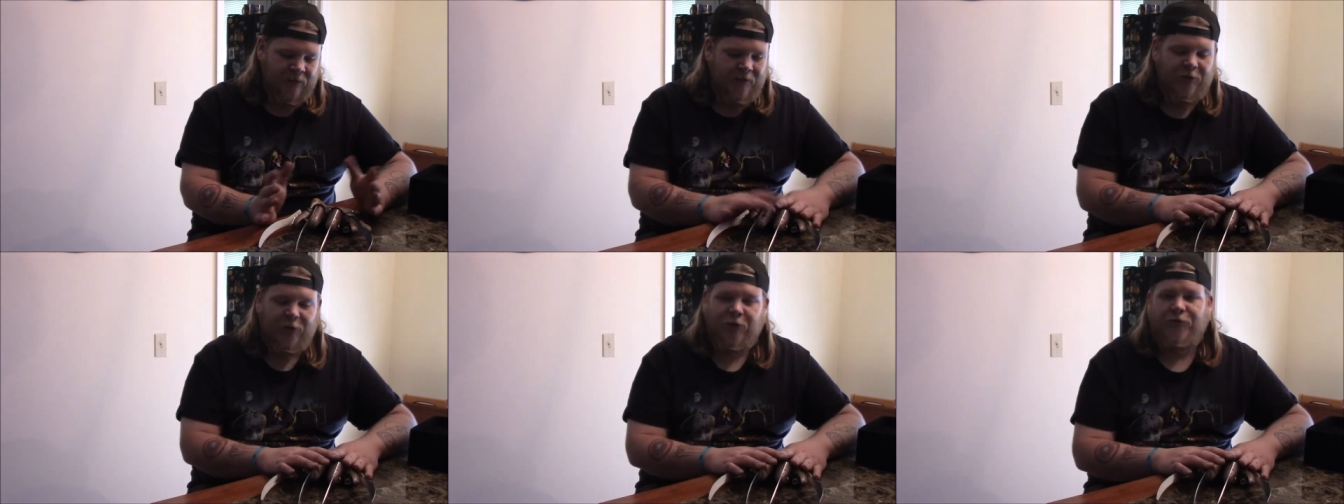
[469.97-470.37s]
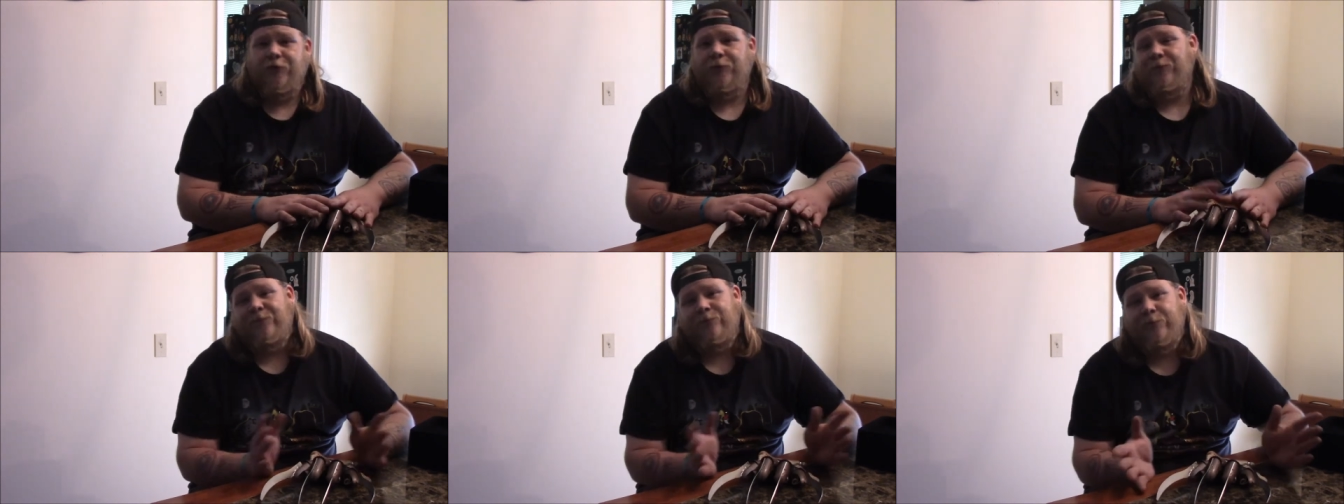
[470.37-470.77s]
you know, if
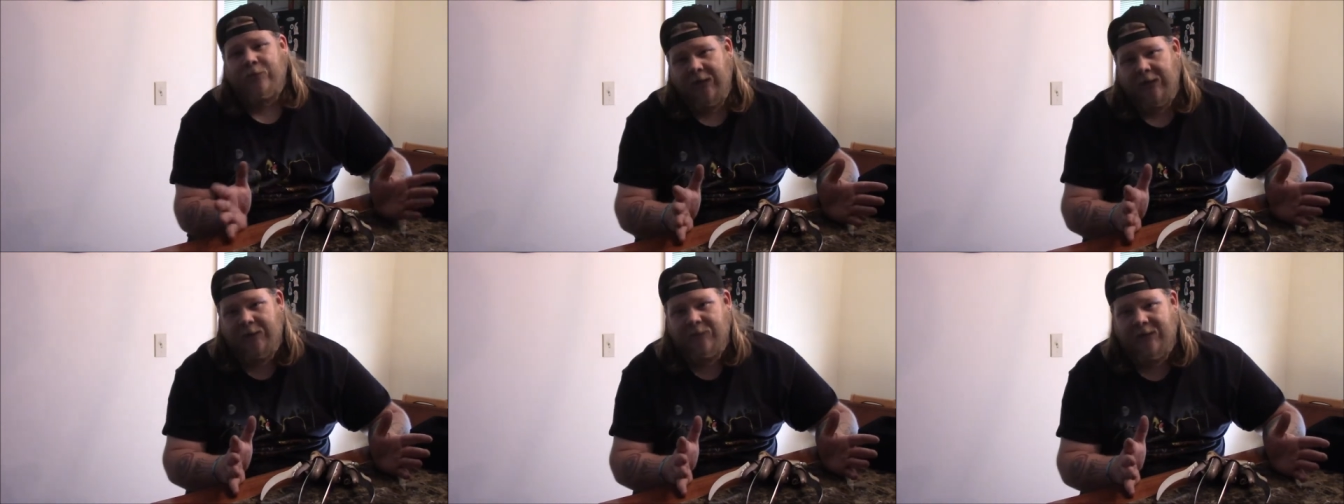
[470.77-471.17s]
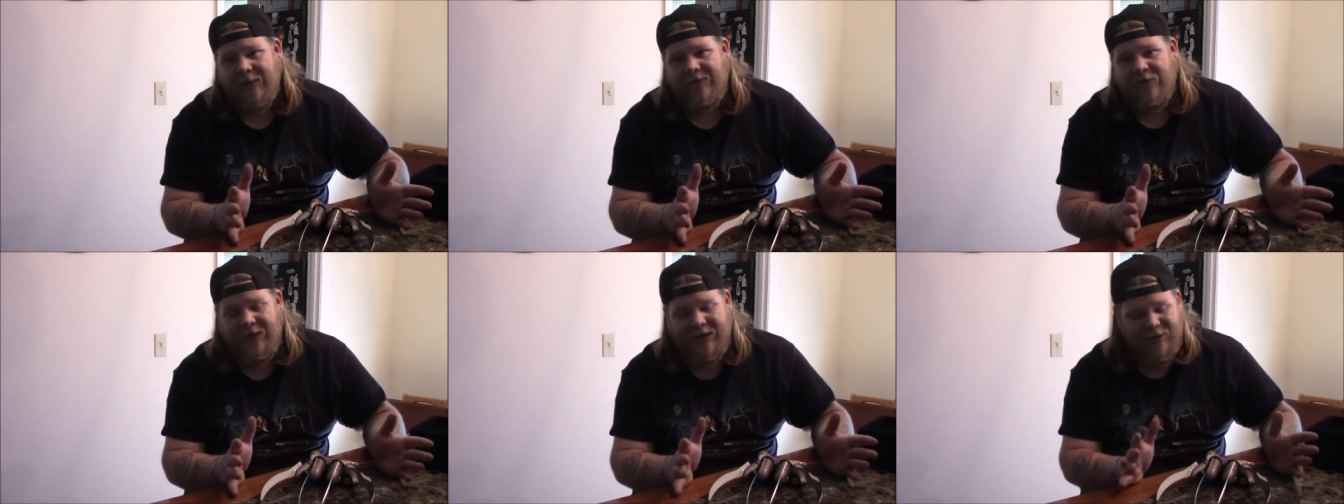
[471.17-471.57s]
you're playing
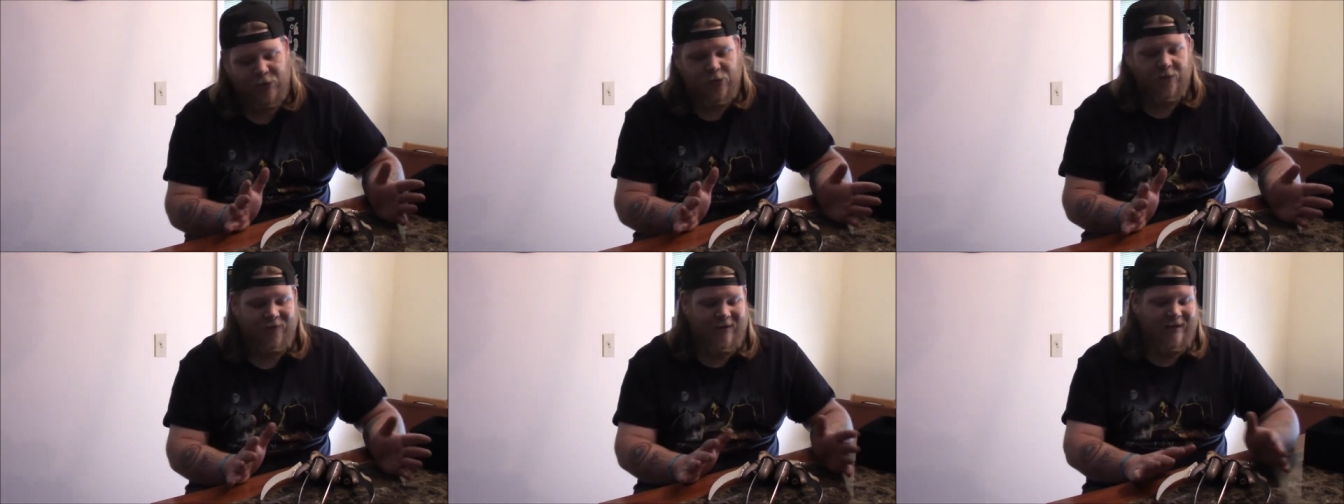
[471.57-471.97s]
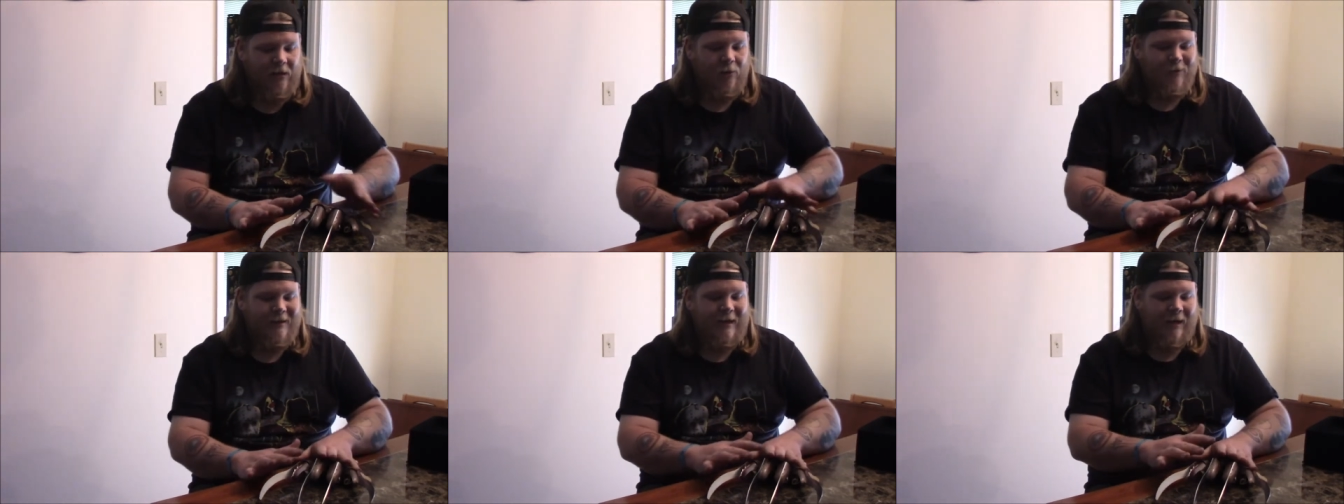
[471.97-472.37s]
being Freddy Krueger for
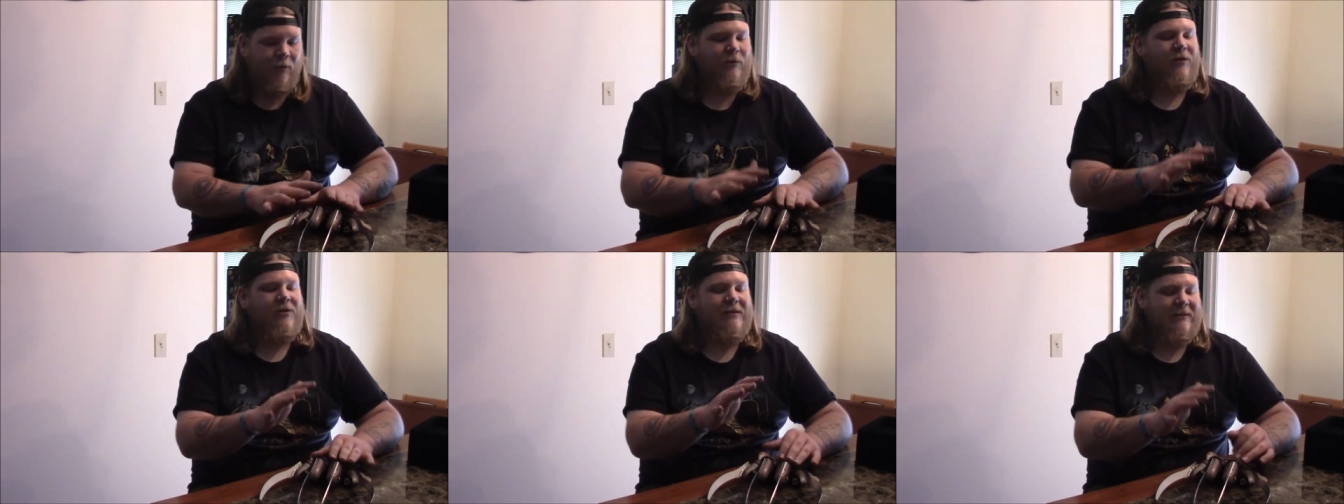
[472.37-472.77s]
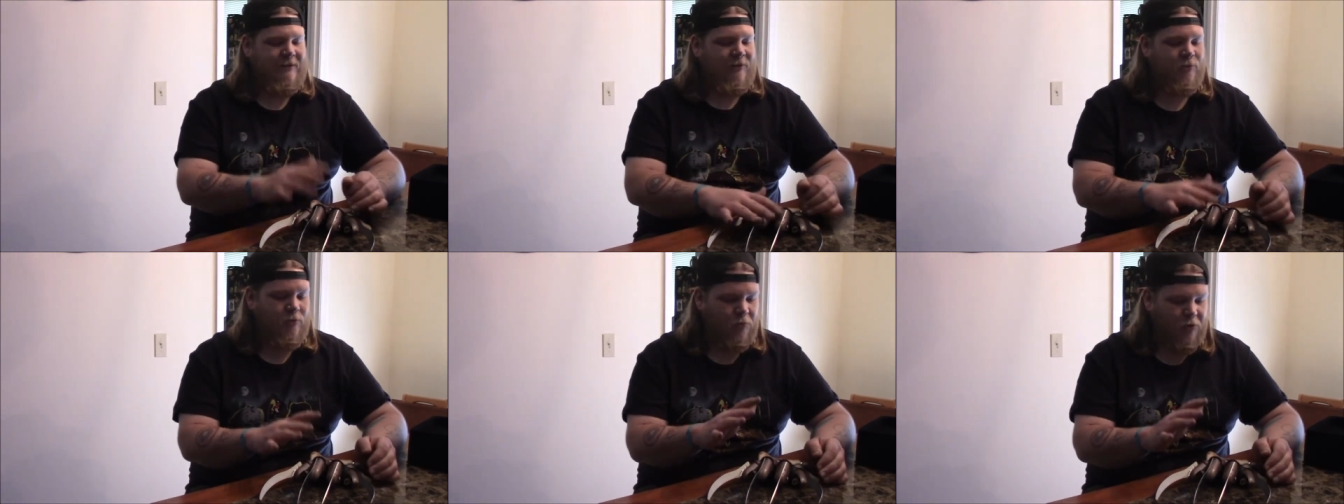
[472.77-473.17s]
Halloween, I would think
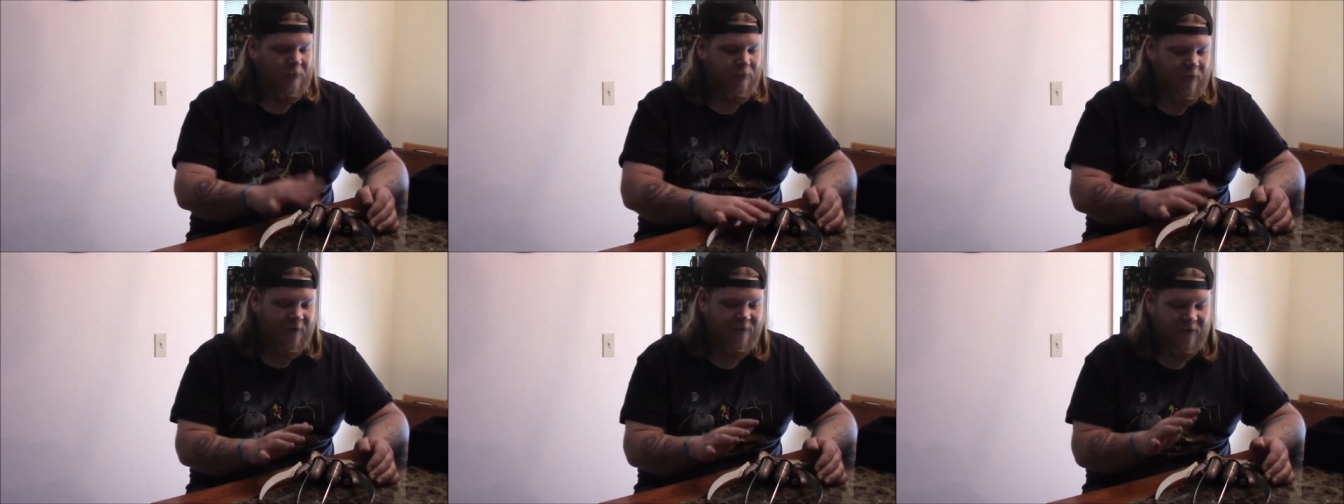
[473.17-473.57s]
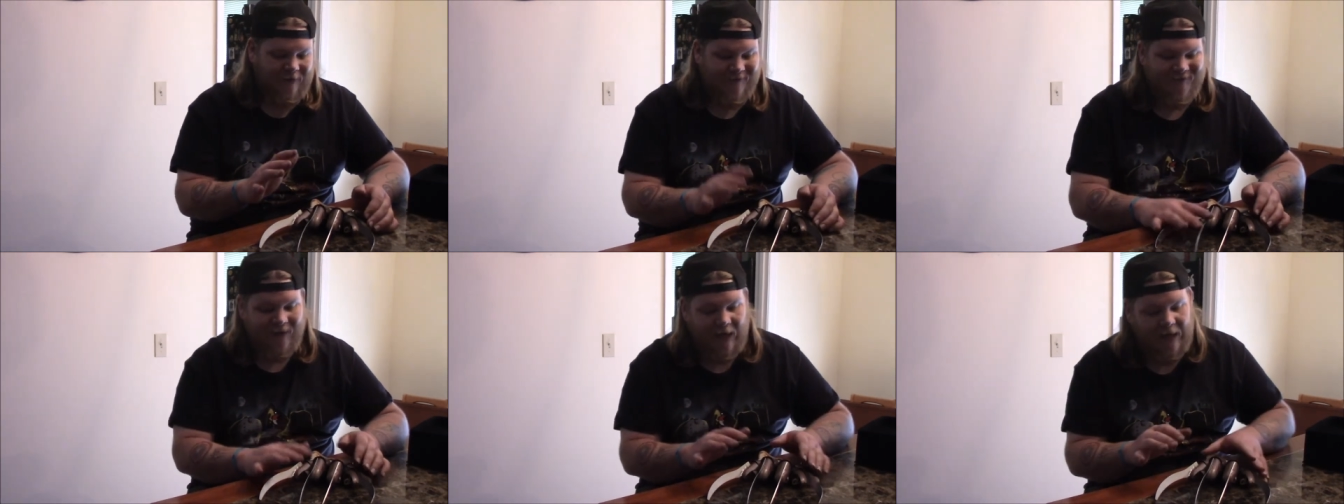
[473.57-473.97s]
this one worked perfectly
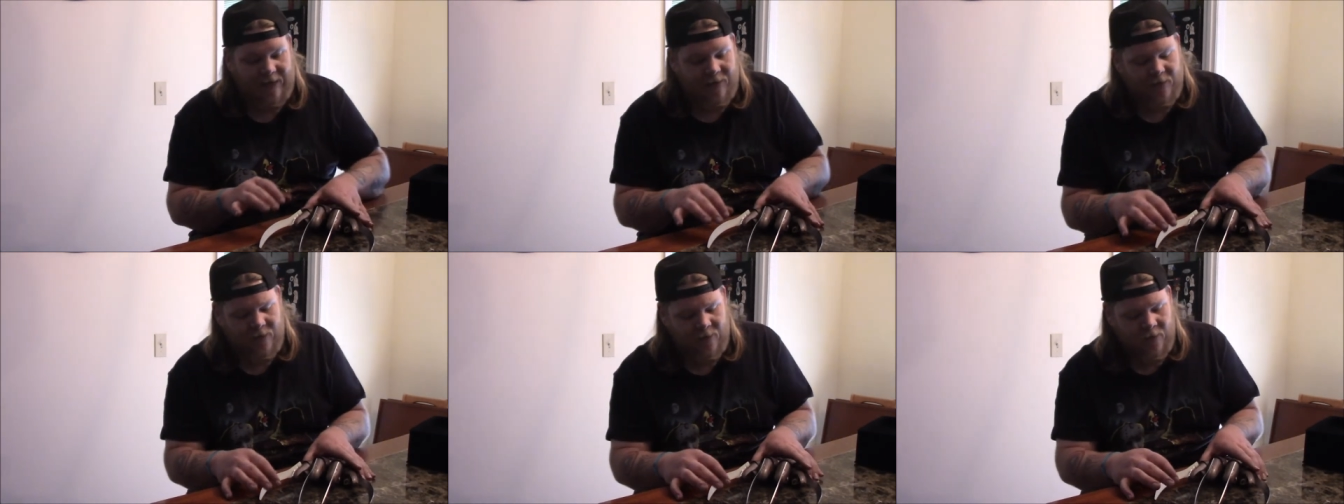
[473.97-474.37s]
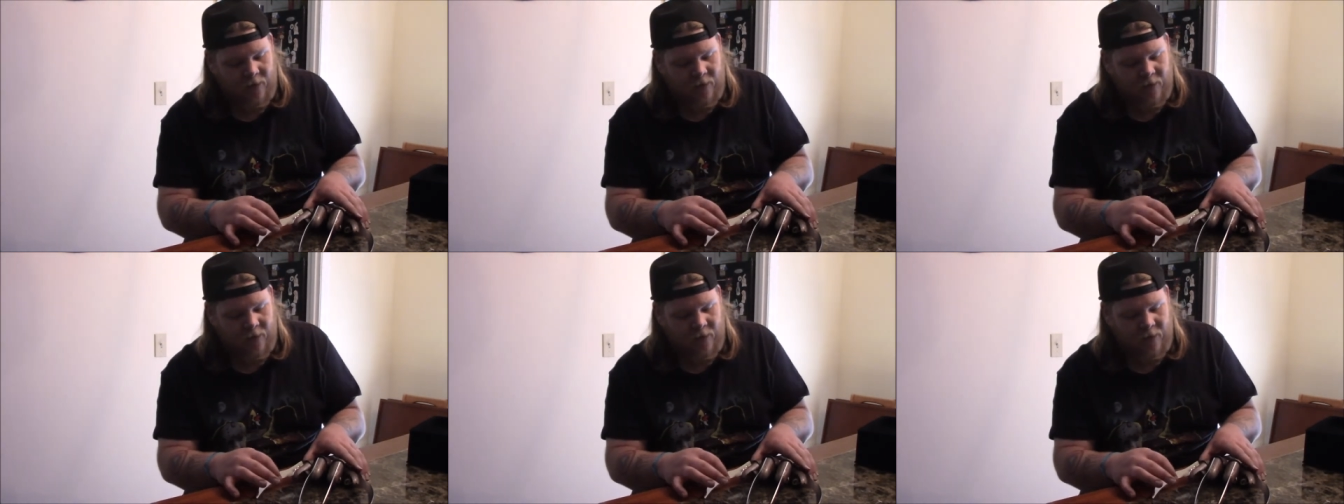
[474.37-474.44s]
fine.